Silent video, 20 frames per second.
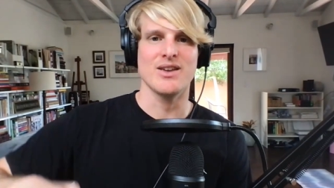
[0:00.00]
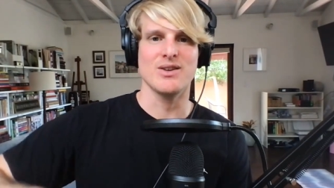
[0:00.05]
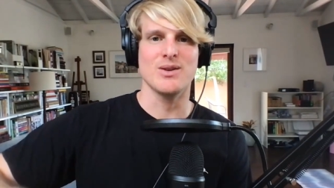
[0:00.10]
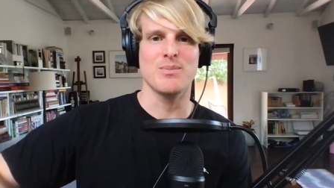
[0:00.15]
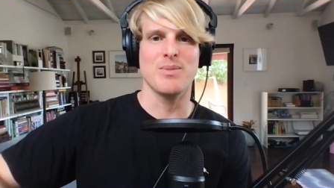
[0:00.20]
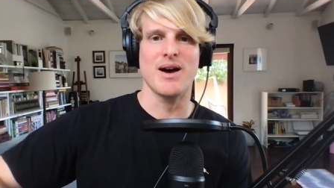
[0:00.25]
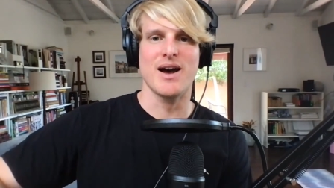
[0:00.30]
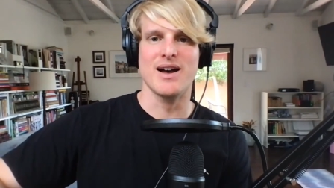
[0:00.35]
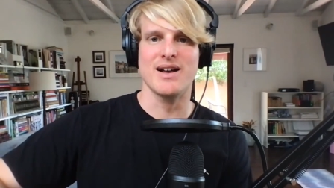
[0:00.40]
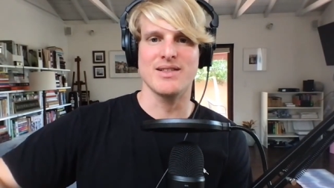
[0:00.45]
You
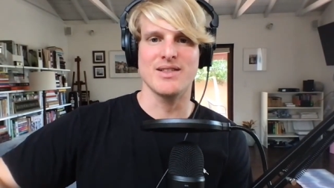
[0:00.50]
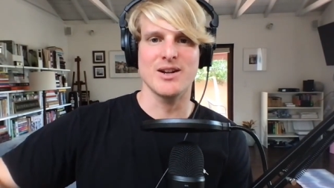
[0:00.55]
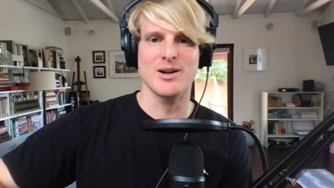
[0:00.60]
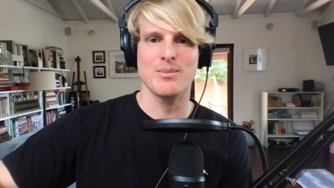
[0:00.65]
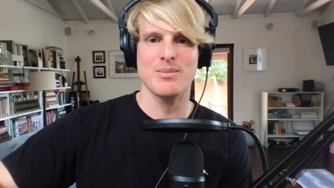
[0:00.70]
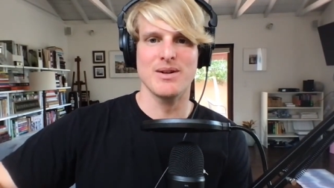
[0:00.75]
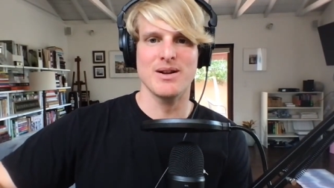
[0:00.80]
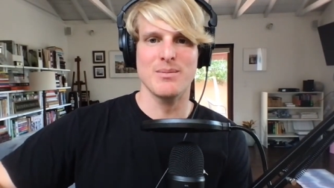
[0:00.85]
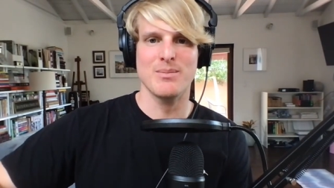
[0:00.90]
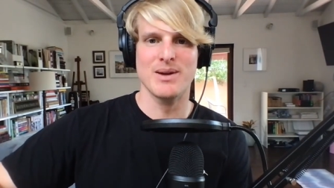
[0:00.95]
buy a little
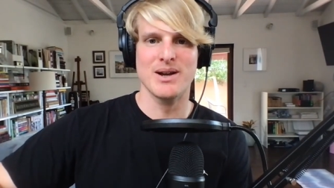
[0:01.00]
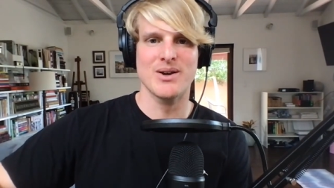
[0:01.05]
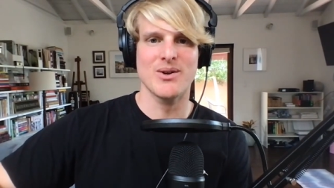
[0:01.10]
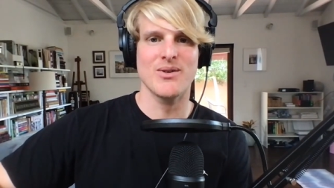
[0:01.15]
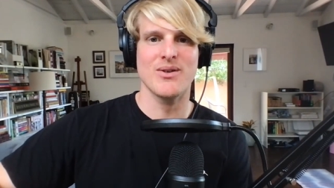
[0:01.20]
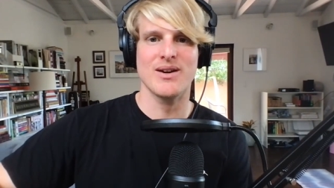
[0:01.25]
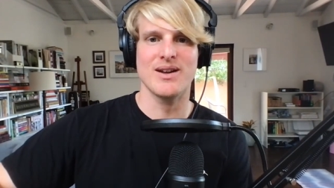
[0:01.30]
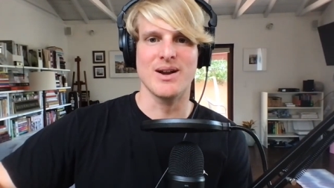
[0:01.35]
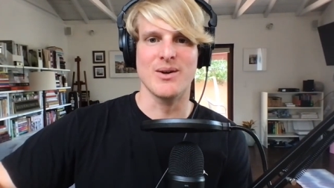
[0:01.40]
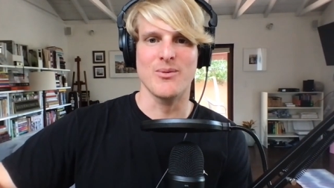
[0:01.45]
bit of
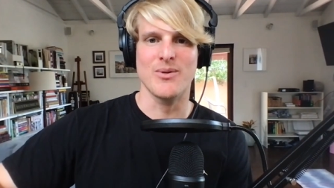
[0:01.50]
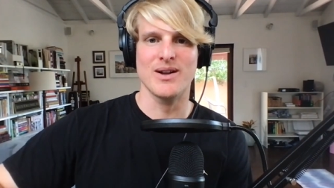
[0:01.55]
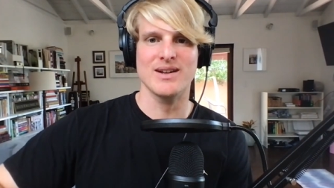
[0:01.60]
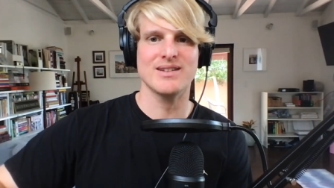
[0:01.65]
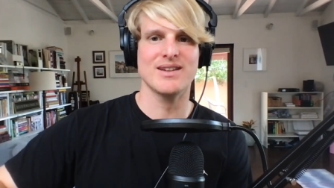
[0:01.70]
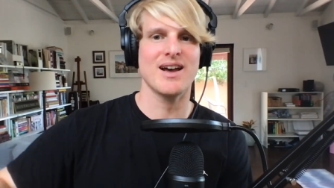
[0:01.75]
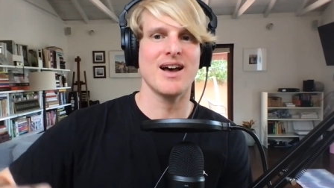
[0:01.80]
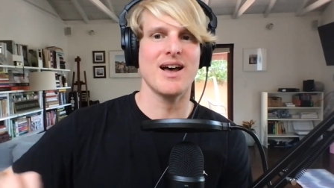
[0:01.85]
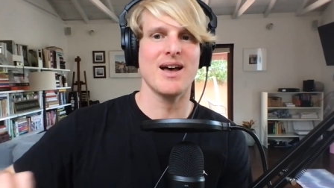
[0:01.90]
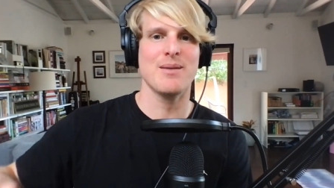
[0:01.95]
Bitcoin at one
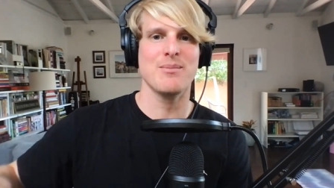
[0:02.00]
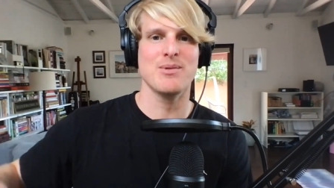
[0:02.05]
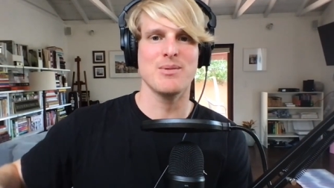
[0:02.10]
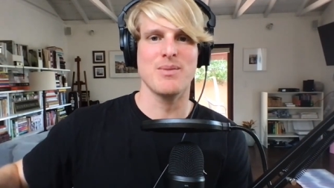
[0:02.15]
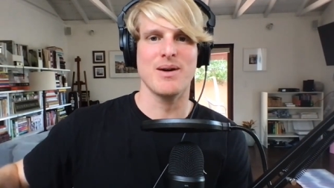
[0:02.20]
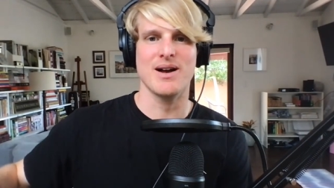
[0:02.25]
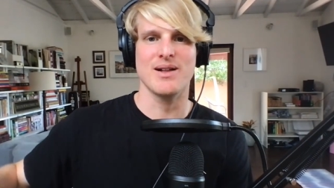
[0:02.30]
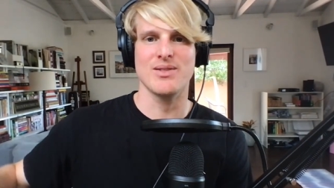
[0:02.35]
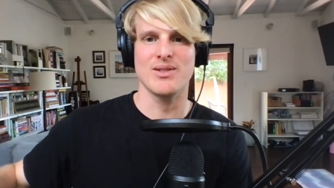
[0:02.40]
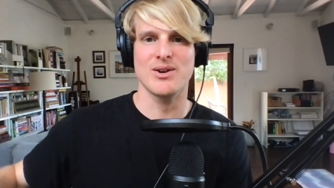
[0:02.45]
time, you
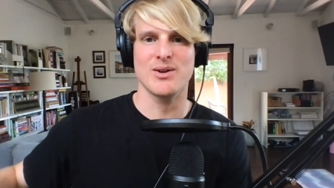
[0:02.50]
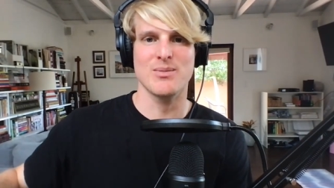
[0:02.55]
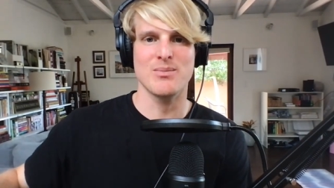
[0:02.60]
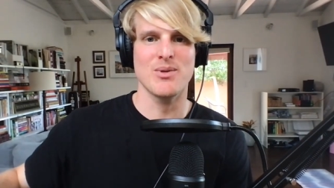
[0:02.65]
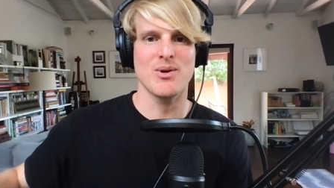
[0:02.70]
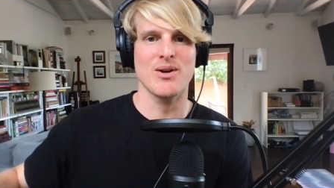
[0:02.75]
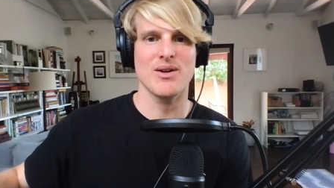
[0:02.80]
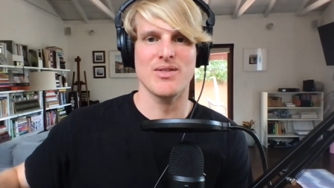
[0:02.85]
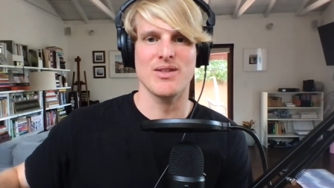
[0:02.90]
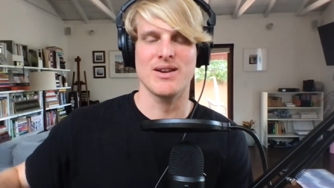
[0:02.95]
buy a little
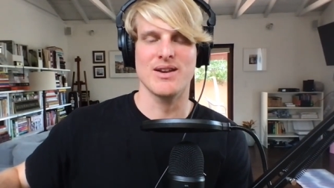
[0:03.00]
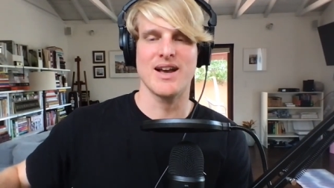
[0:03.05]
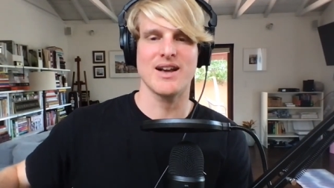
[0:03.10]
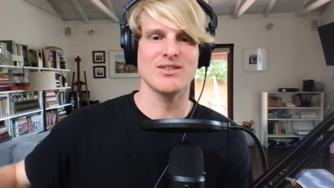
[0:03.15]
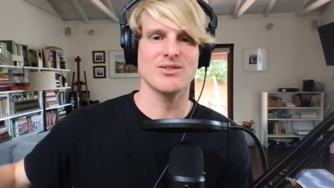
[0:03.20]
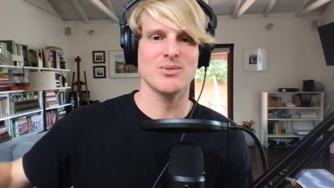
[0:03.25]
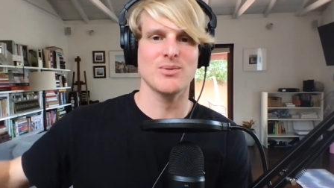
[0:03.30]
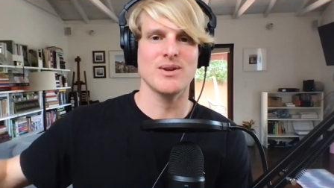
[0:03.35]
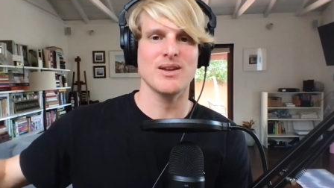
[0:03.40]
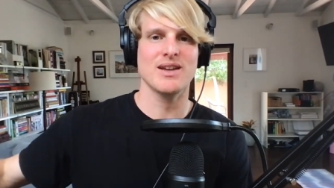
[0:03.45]
more the
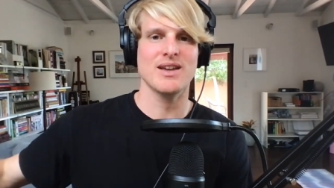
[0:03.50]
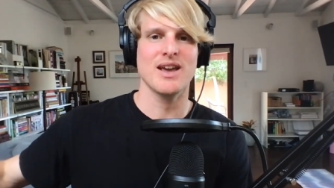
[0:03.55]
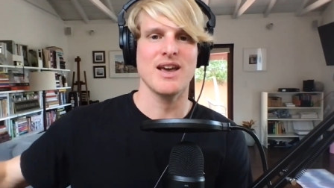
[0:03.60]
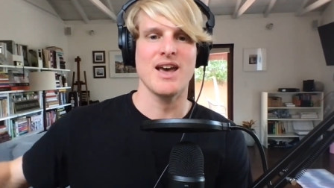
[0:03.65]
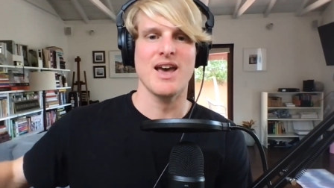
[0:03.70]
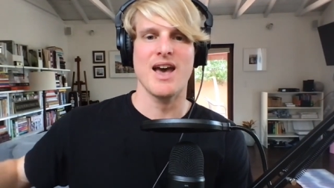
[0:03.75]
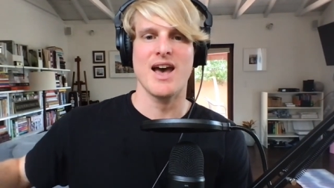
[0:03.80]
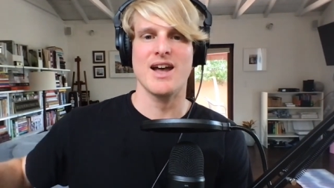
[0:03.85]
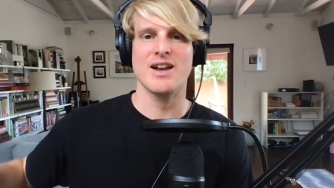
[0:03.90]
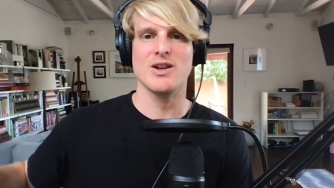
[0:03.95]
next week,
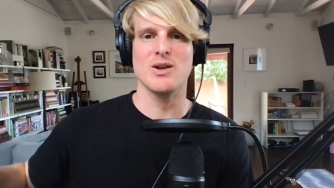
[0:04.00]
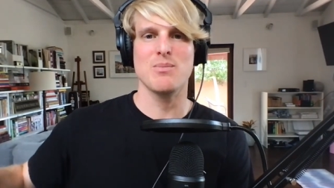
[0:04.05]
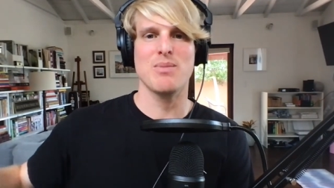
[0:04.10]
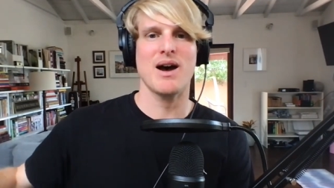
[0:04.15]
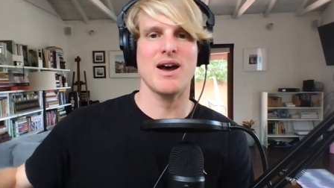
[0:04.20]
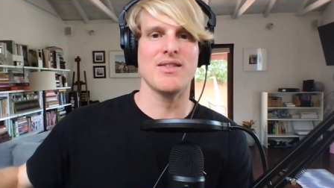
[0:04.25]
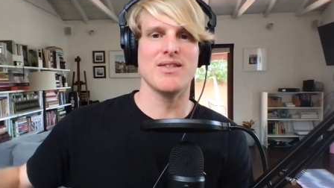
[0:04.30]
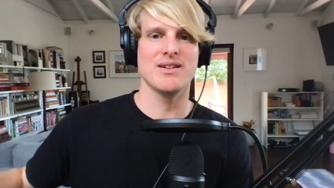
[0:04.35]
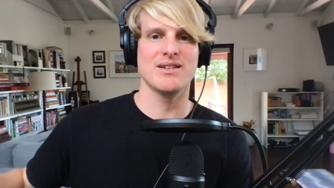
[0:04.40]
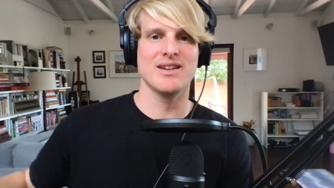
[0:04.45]
and you
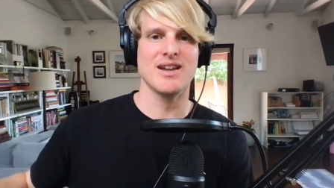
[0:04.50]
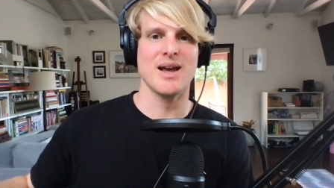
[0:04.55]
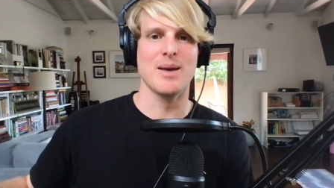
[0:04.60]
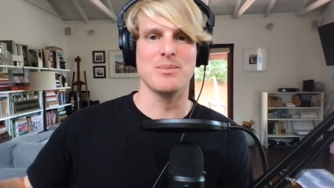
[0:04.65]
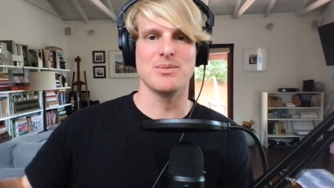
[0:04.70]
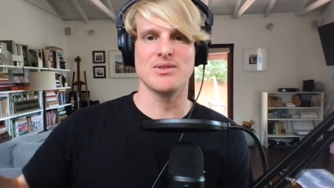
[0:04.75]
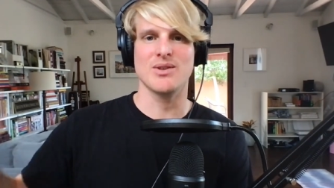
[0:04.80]
buy the dip.